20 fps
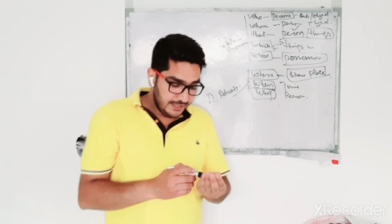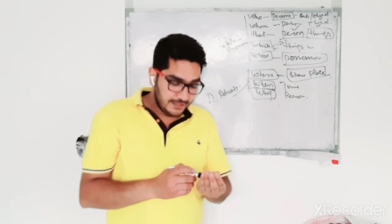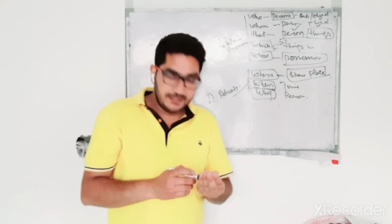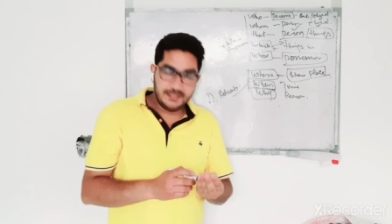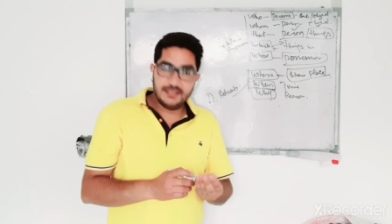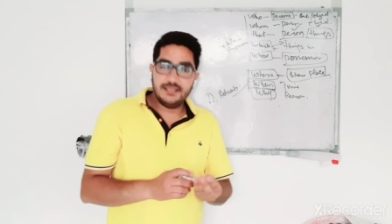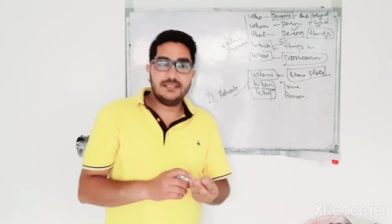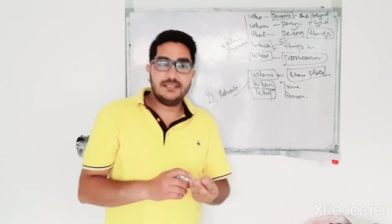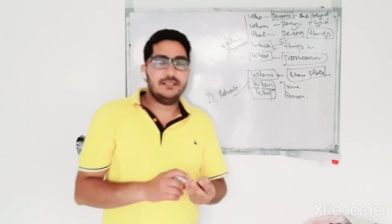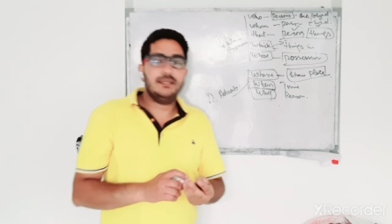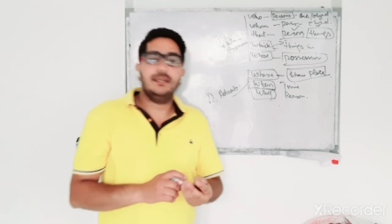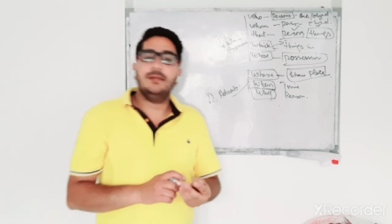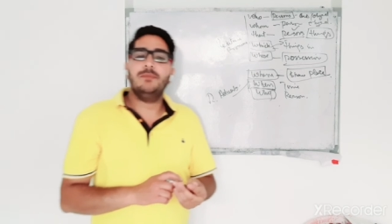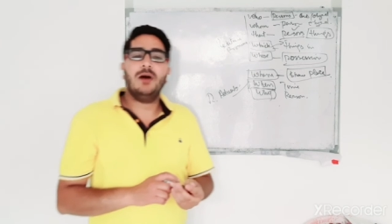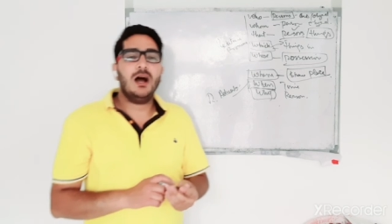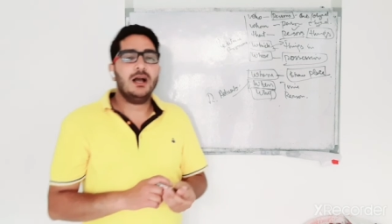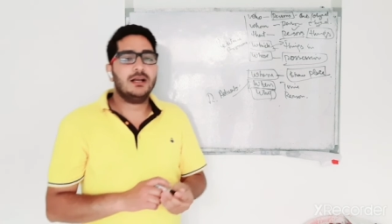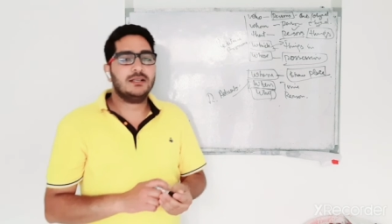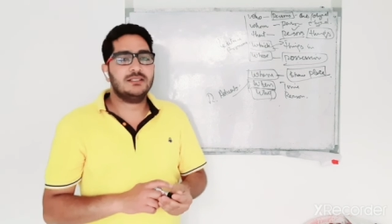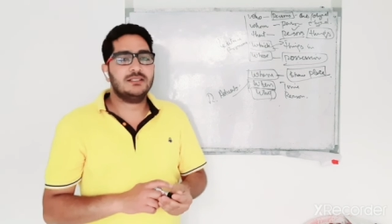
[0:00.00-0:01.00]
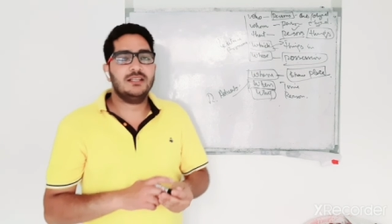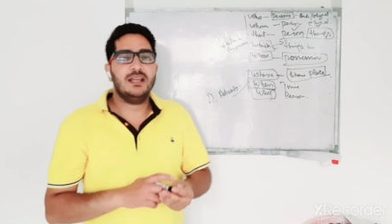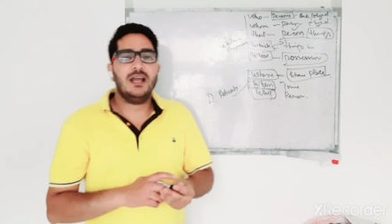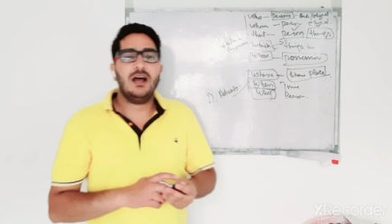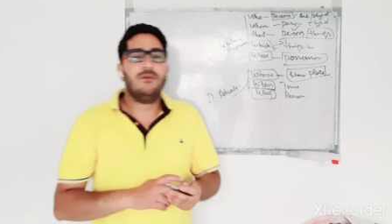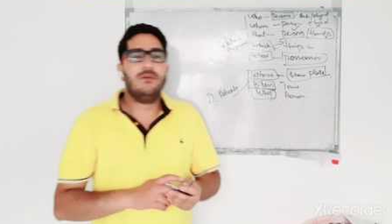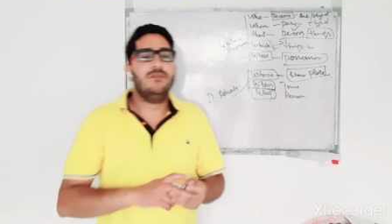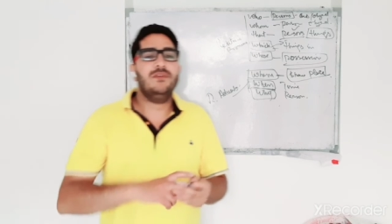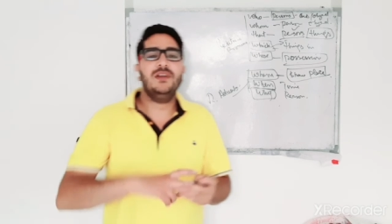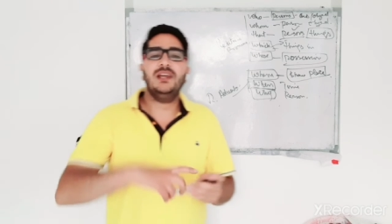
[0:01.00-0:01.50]
These 3 marks, they
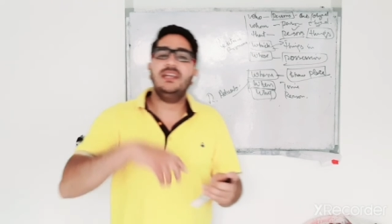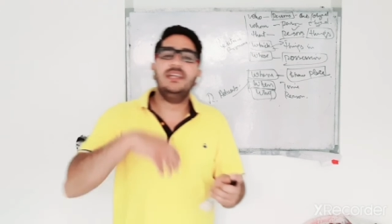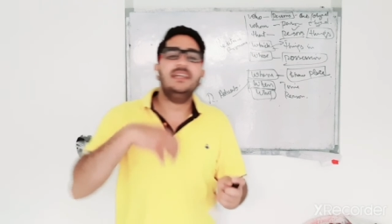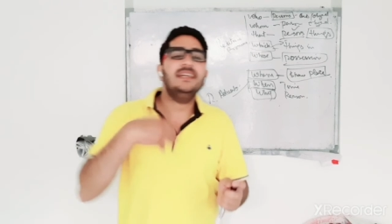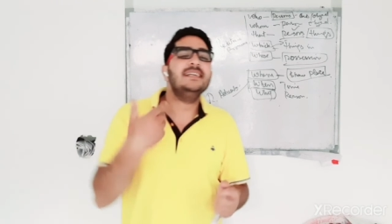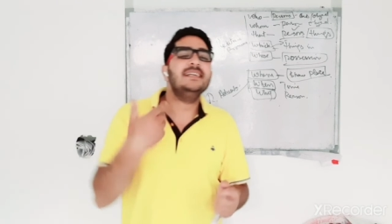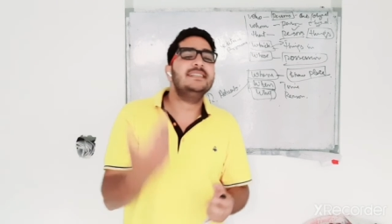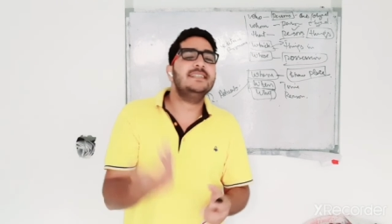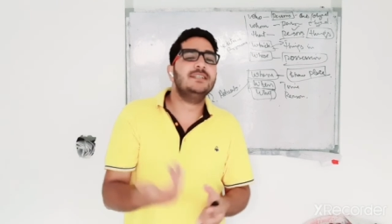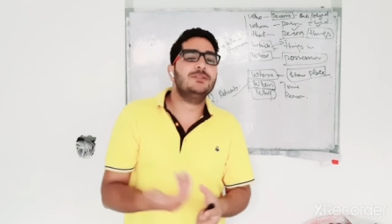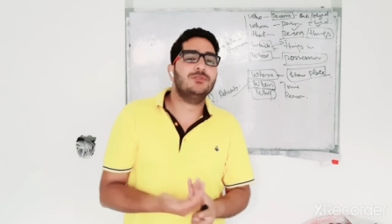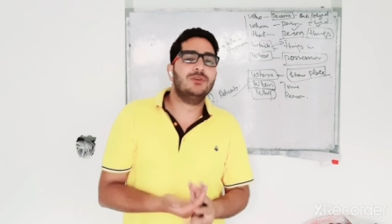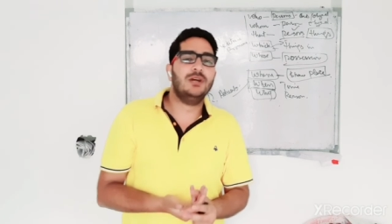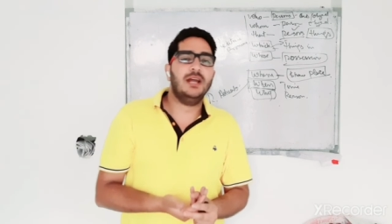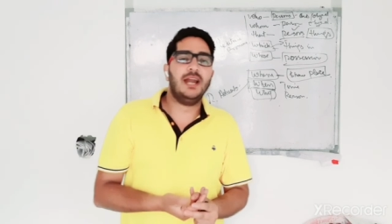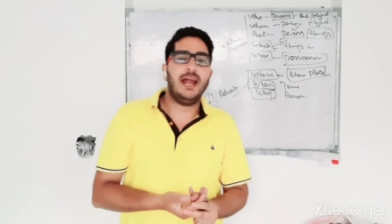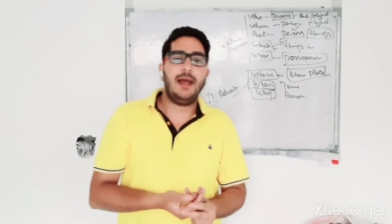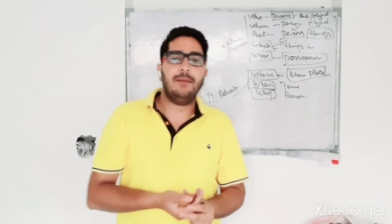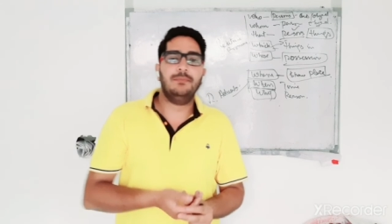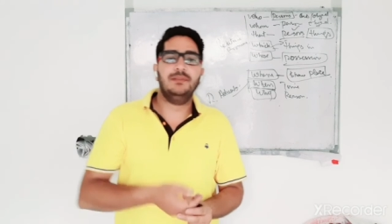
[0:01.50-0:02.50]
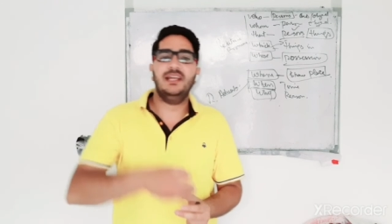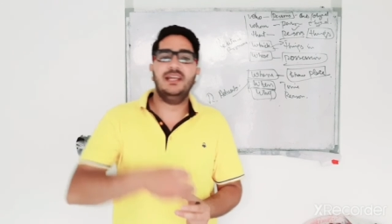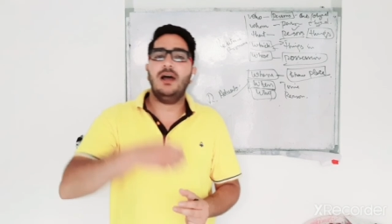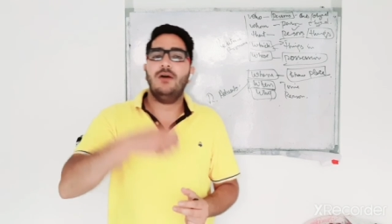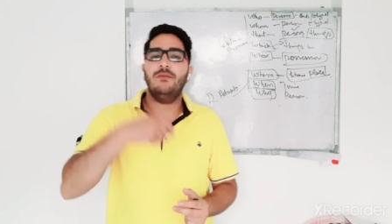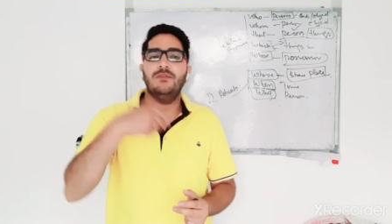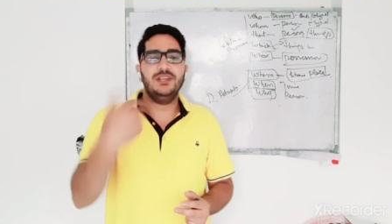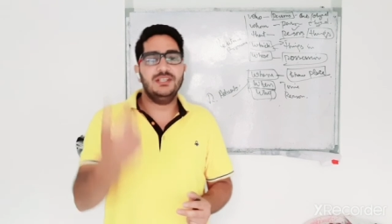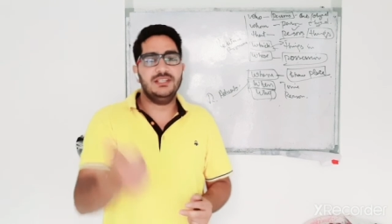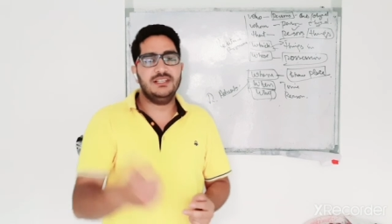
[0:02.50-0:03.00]
are very easy to grab. They are
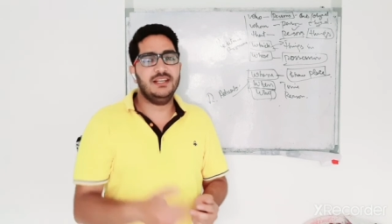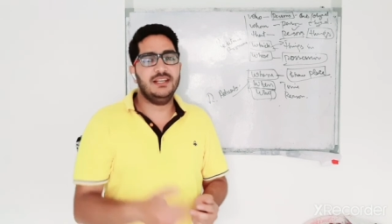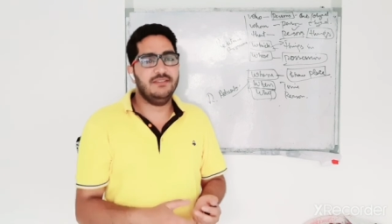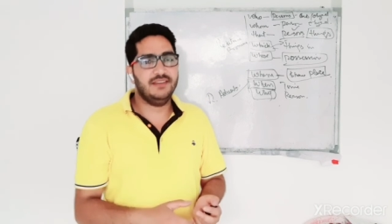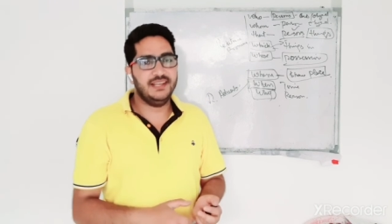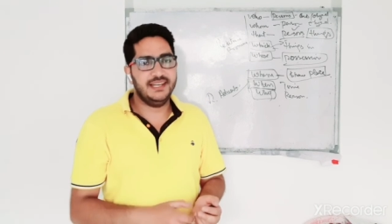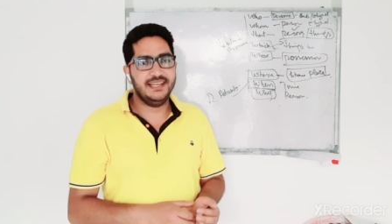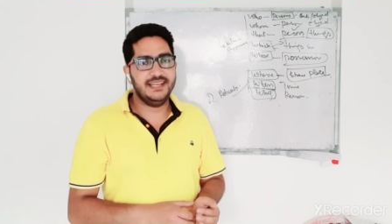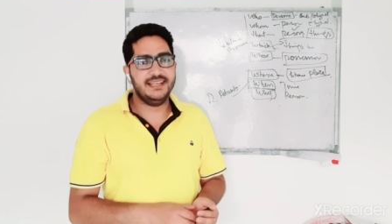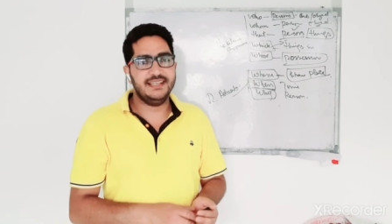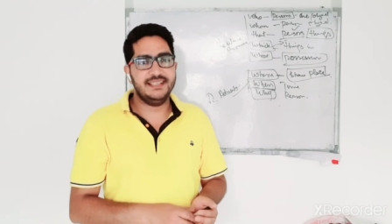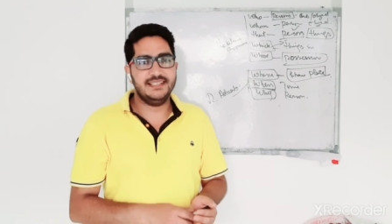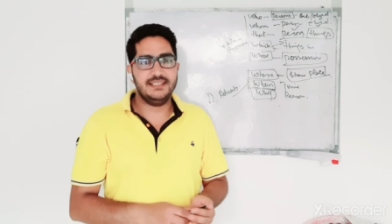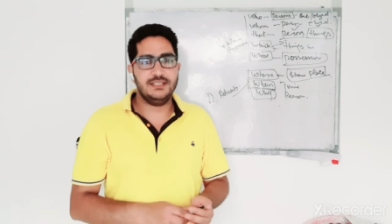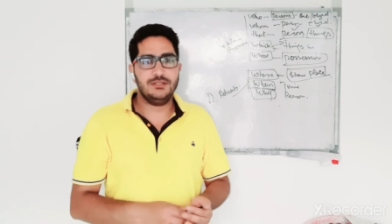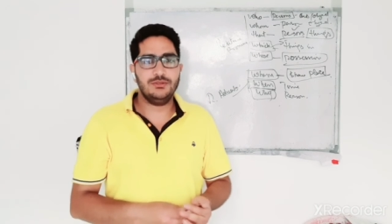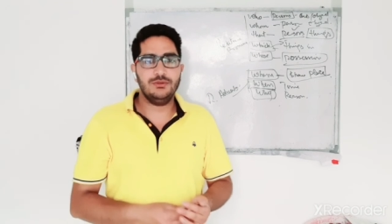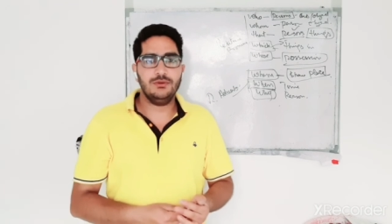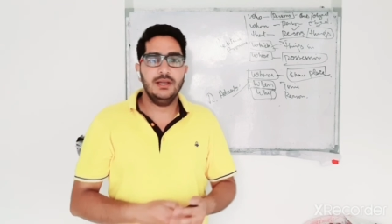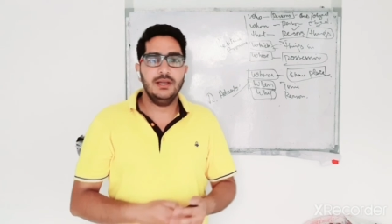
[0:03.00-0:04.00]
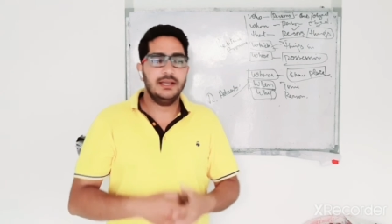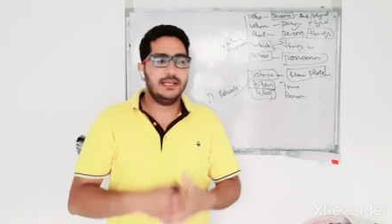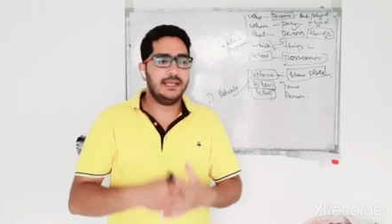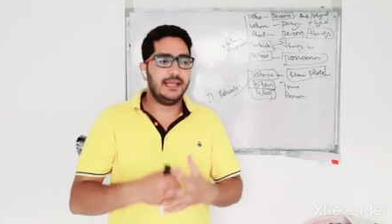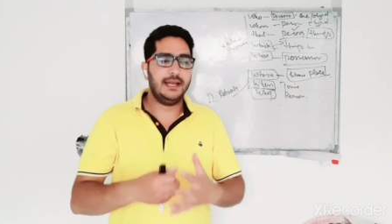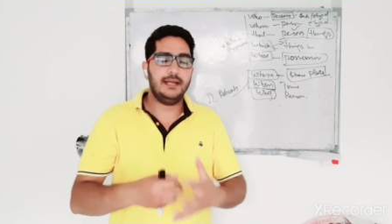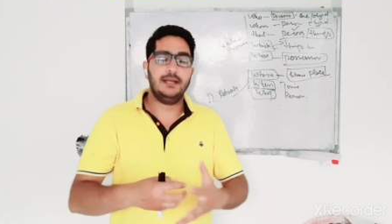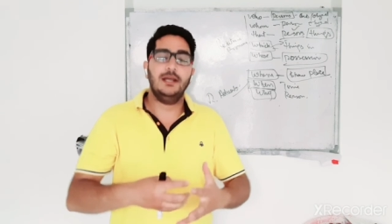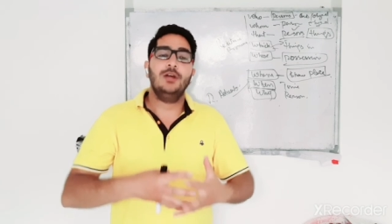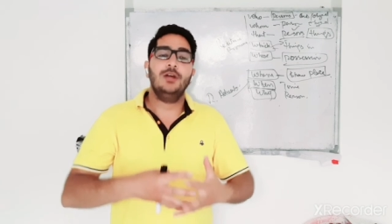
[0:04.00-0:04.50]
very easy to get.